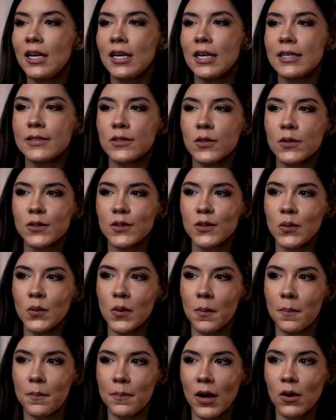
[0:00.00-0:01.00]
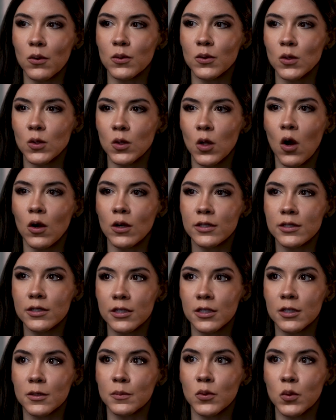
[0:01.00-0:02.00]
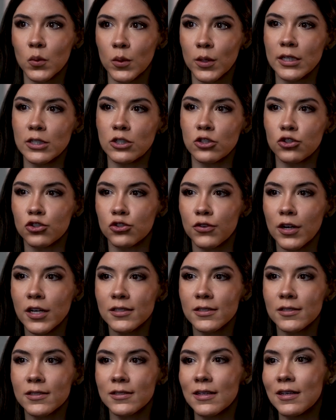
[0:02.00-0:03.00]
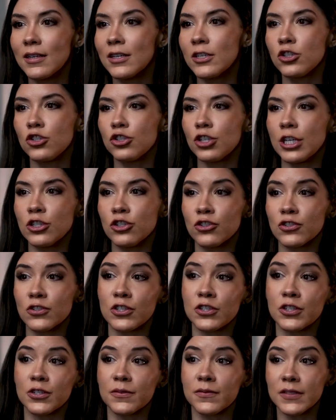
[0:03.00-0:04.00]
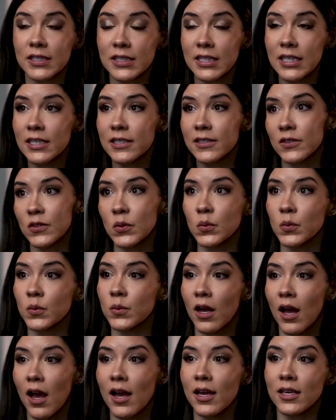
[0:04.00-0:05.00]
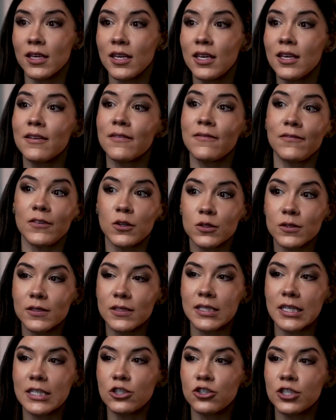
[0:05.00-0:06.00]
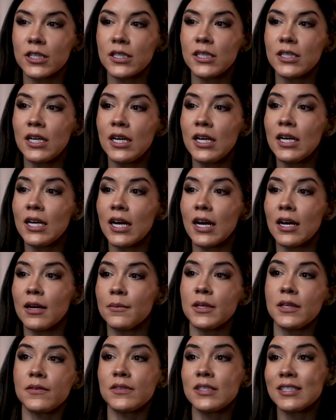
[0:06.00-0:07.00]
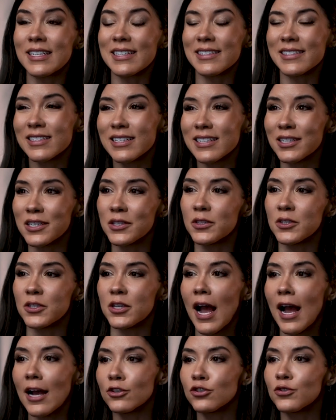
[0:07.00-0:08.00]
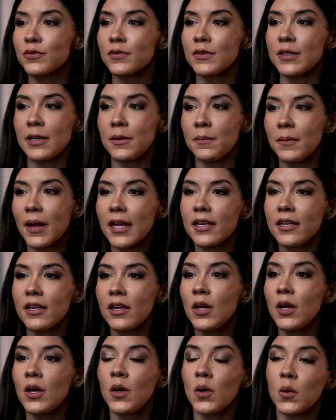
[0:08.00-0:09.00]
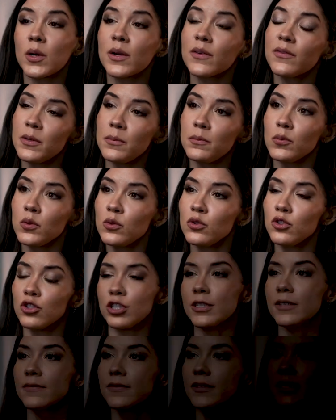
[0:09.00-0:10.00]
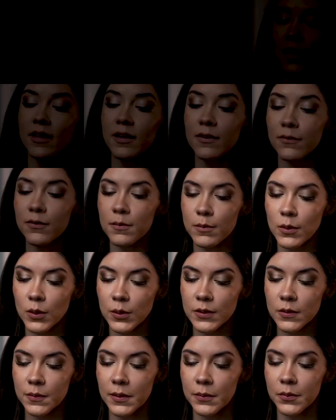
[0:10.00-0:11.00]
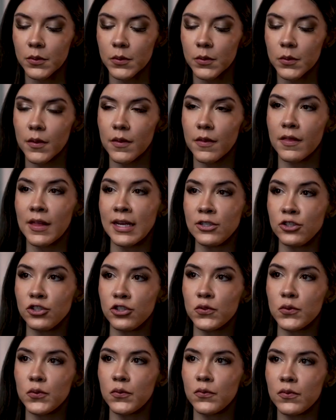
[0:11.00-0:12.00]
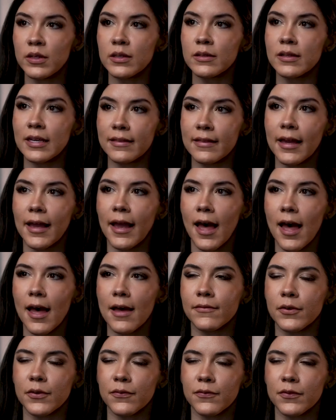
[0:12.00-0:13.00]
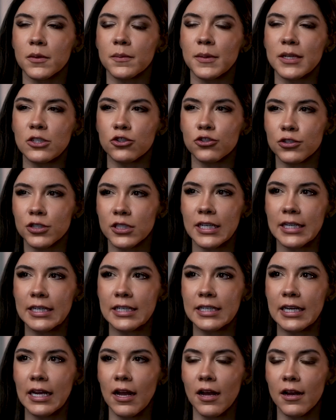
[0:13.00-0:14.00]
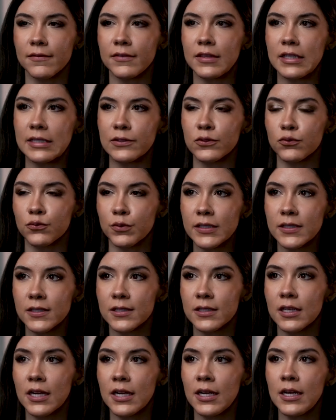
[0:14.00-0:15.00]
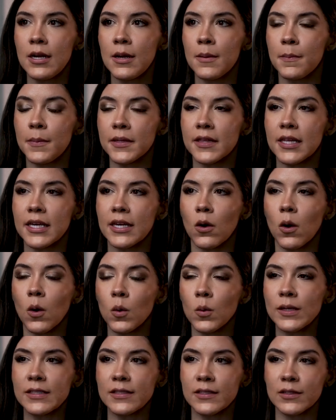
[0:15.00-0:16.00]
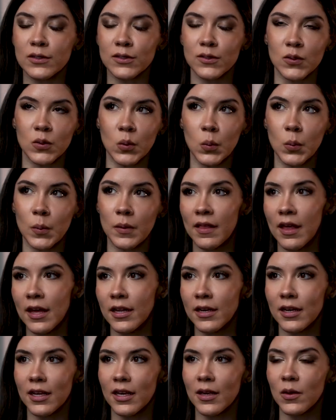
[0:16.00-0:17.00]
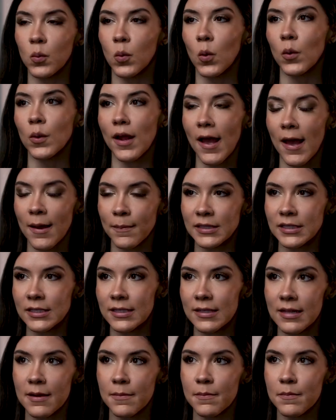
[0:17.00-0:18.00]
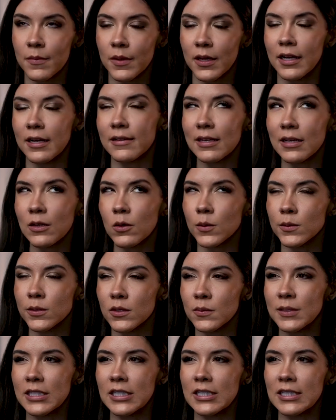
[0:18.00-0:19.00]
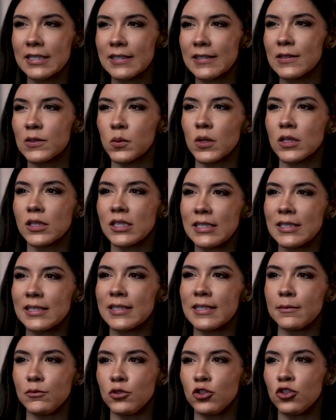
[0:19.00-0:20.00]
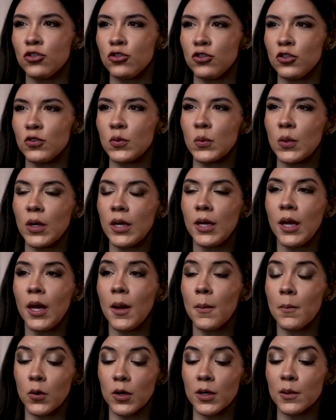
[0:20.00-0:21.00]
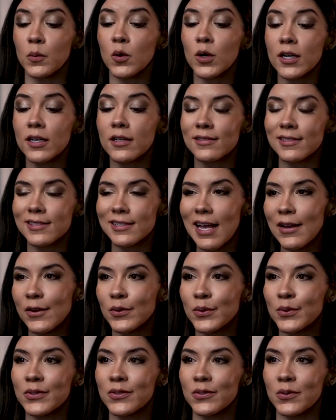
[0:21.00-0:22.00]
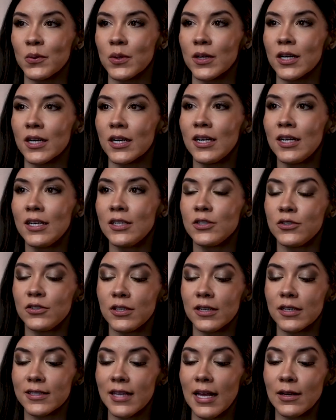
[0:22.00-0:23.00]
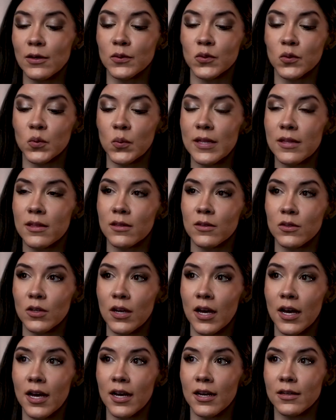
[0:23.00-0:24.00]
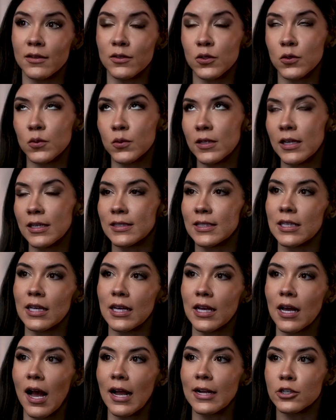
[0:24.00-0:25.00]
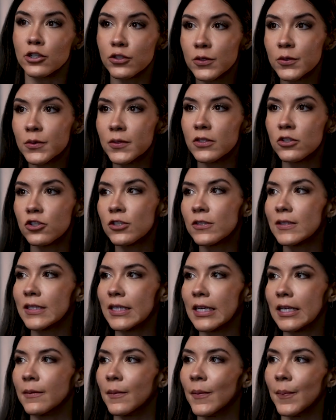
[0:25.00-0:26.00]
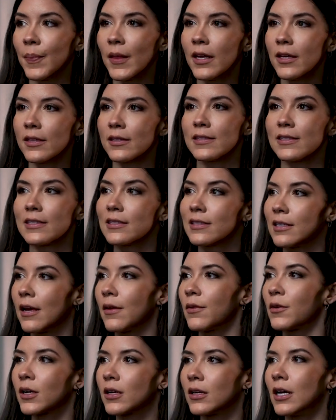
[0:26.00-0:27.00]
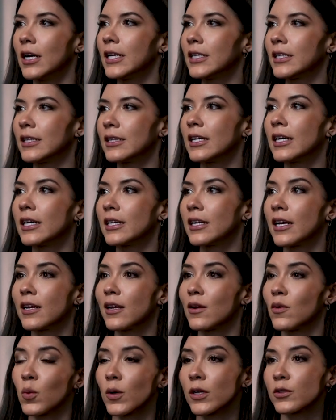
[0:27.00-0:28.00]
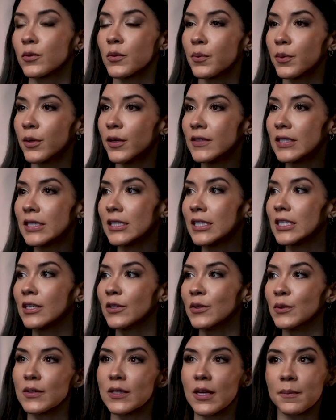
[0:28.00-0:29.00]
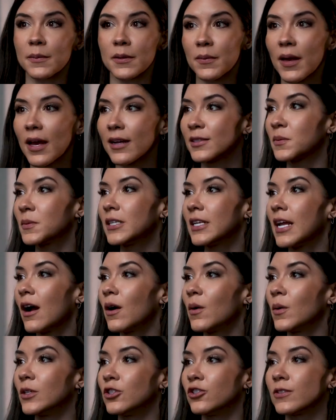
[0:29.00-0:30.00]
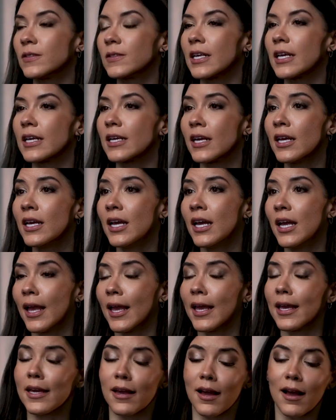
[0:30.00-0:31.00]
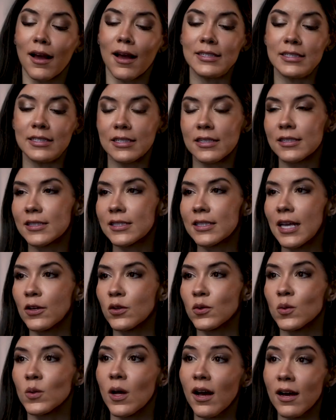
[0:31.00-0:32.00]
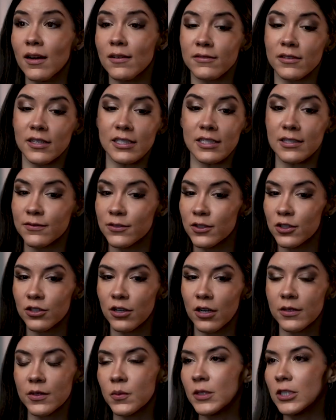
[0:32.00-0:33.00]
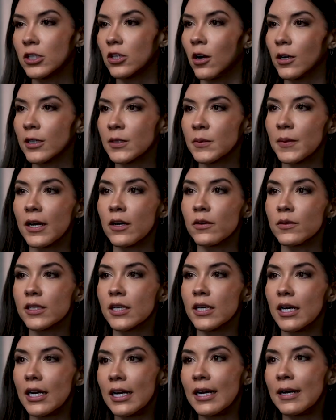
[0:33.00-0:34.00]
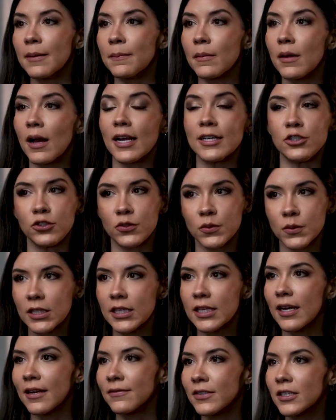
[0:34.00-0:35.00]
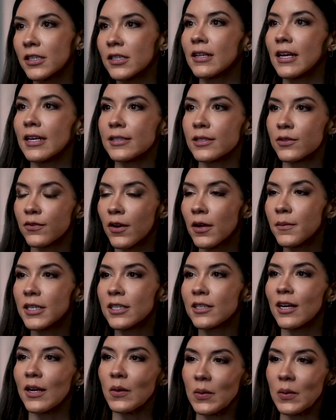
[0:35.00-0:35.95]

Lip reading: It's also about long-term organ stress, changes to your physique, so i.e. virilization, even testicular atrophy in men, or even mood shifts. I think for most people, they do feel like they have a firm understanding of these risks, but they always assume that it won't happen to them. And I think ultimately this is what leads them to do more and more cycles or cycles with utilizing like higher dosages. And this is another client that I worked with previously who's coming back to me now, and she's like, hey, I did a cycle of a different drug than we talked about. I do think I virilized from it.